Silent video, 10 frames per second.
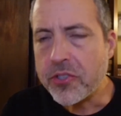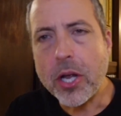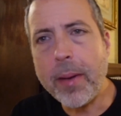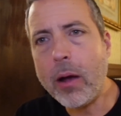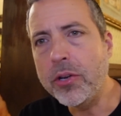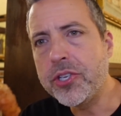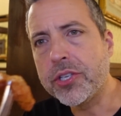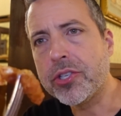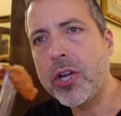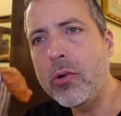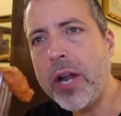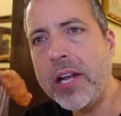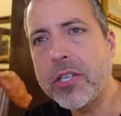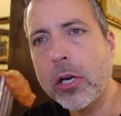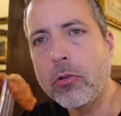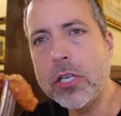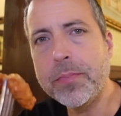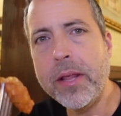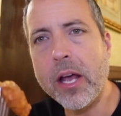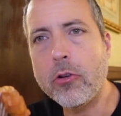Somehow it's just so nice and
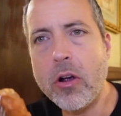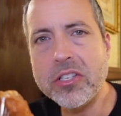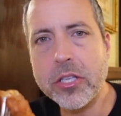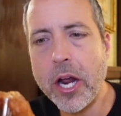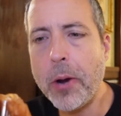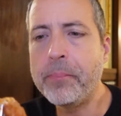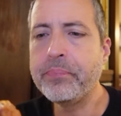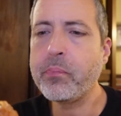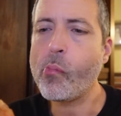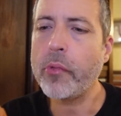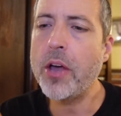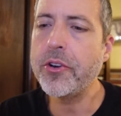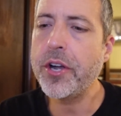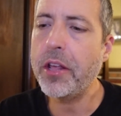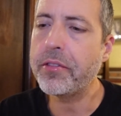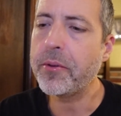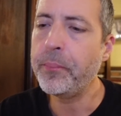crispy, that crust there underneath.